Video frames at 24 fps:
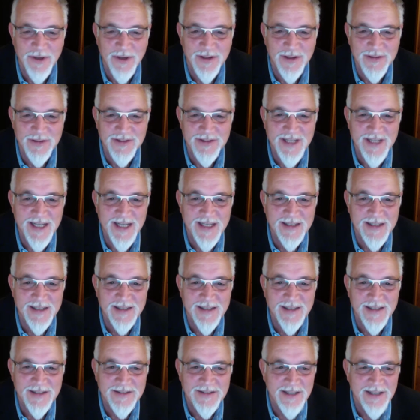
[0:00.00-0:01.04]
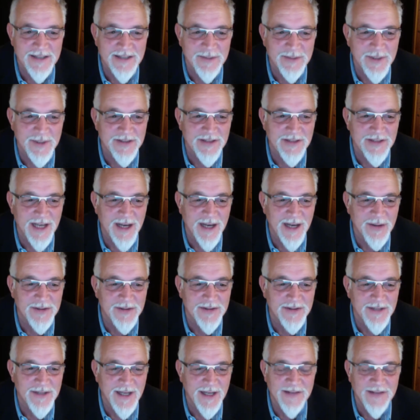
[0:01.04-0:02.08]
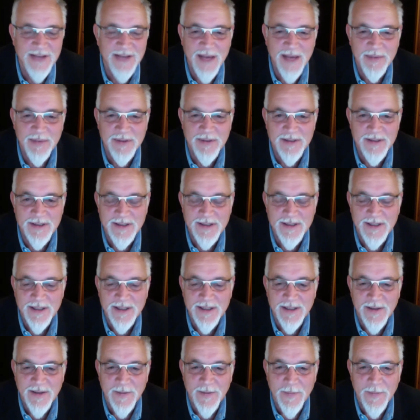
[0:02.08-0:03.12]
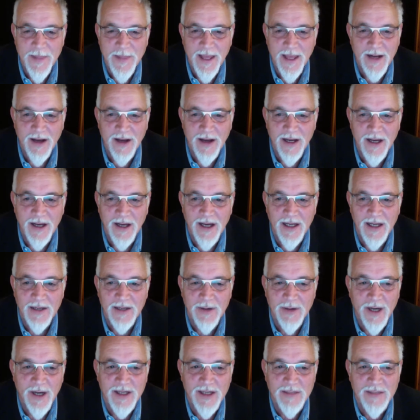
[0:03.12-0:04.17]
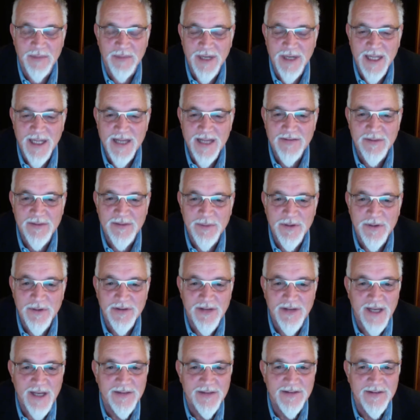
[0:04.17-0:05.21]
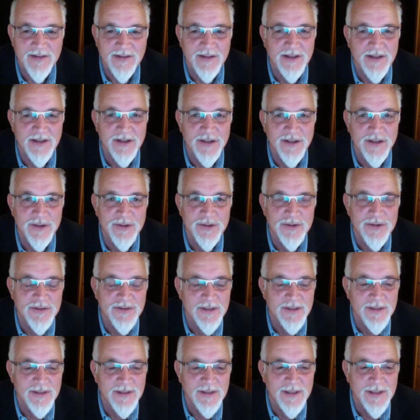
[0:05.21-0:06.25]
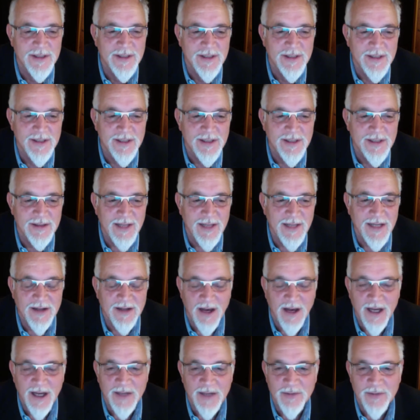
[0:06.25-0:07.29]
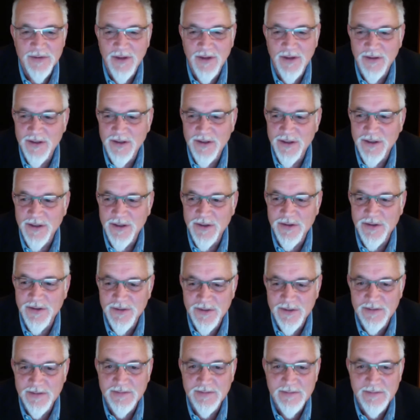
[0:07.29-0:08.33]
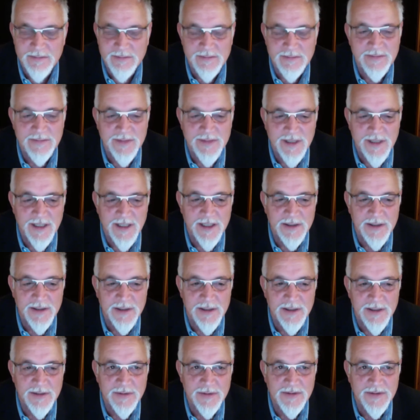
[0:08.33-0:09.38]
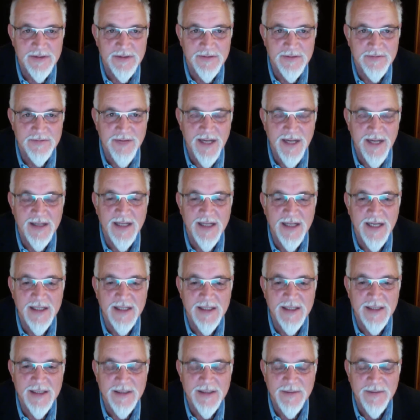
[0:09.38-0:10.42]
you said 6 weeks ago has happened." And I didn't believe it because I hadn't seen the news. That night it was on the news, and you know, it was validated